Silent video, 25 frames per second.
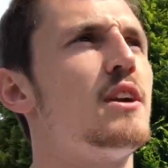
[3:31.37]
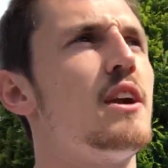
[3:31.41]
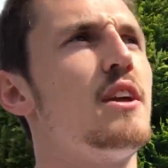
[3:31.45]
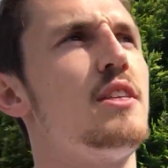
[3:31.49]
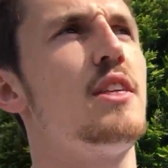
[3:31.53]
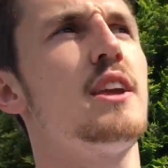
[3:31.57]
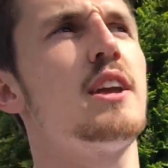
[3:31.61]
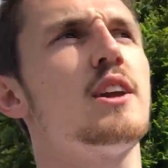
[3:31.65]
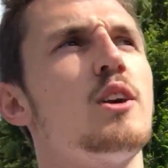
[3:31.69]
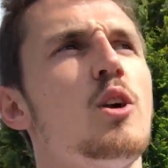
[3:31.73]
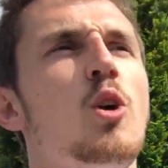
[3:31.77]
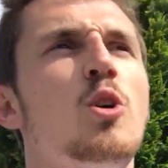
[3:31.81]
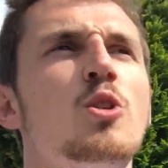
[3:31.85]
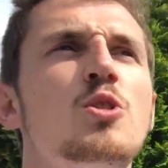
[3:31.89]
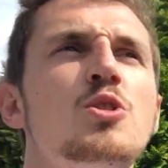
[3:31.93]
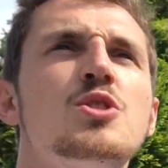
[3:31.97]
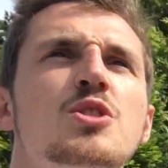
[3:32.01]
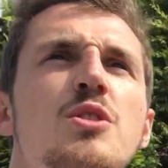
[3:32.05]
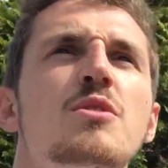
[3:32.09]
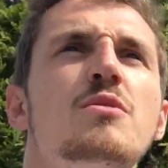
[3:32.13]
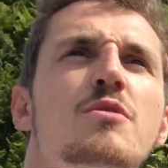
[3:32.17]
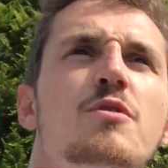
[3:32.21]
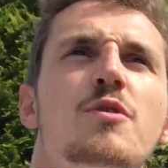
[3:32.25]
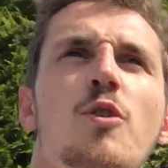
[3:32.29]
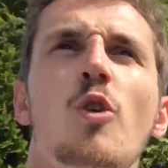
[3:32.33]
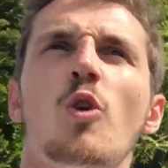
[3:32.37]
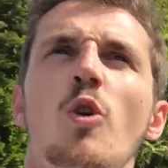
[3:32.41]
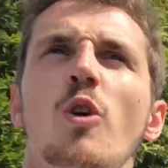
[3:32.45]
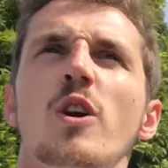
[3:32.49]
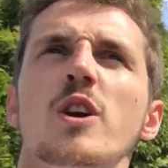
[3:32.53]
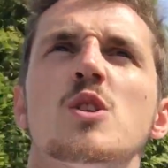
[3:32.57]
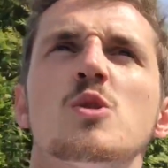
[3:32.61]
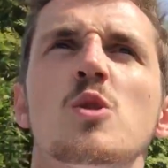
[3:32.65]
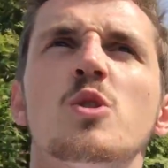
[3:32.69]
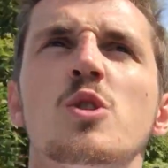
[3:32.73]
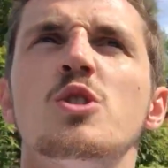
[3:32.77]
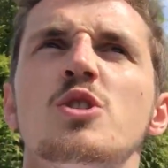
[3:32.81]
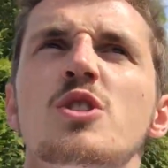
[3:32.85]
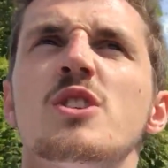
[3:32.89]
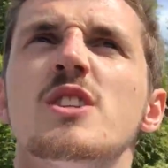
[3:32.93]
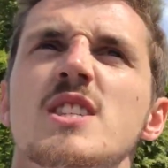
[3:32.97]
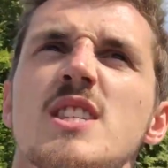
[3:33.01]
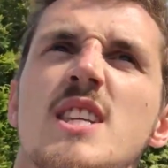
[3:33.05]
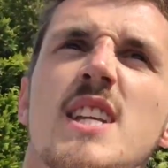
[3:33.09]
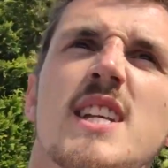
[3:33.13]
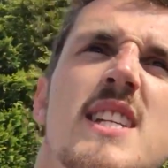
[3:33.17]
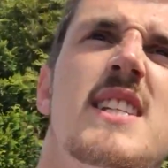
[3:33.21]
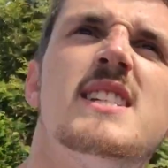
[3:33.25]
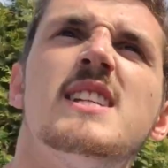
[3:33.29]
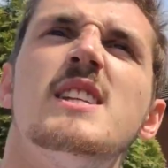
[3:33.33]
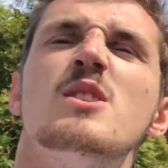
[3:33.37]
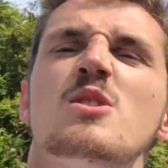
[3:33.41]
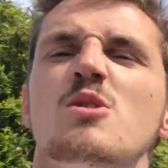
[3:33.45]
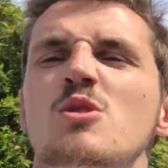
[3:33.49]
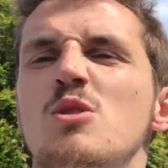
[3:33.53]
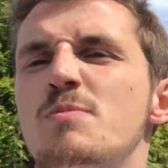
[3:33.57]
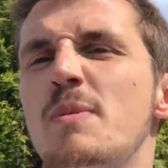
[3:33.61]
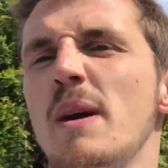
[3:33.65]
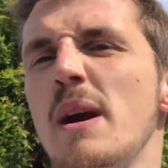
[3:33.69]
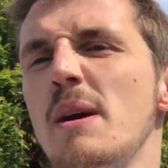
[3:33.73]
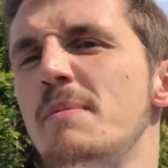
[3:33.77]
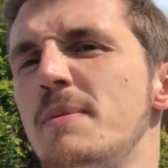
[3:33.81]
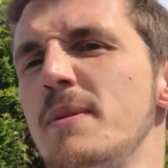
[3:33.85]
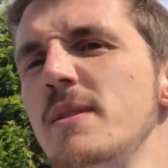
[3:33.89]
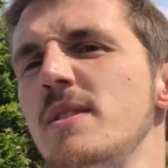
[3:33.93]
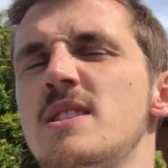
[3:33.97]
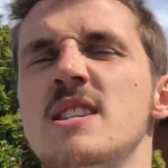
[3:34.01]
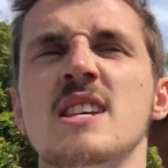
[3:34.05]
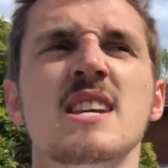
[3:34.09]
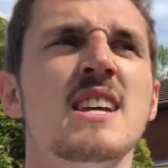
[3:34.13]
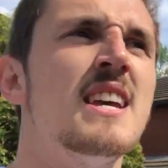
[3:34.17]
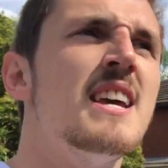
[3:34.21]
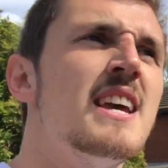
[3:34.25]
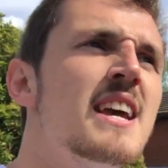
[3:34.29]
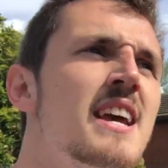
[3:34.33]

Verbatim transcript: I think 140 to 160 newspapers,